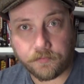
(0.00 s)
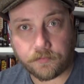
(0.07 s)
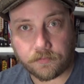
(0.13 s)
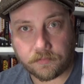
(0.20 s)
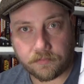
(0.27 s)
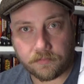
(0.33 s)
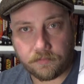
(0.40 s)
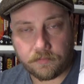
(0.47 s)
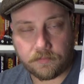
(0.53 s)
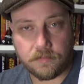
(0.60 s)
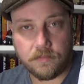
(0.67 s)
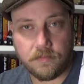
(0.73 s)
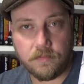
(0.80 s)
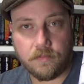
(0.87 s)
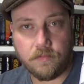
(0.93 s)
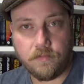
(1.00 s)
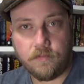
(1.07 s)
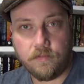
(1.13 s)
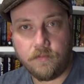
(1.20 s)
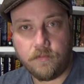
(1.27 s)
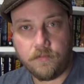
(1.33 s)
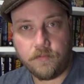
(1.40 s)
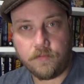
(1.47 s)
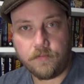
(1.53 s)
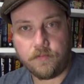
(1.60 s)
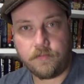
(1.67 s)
No one is speaking in this clip.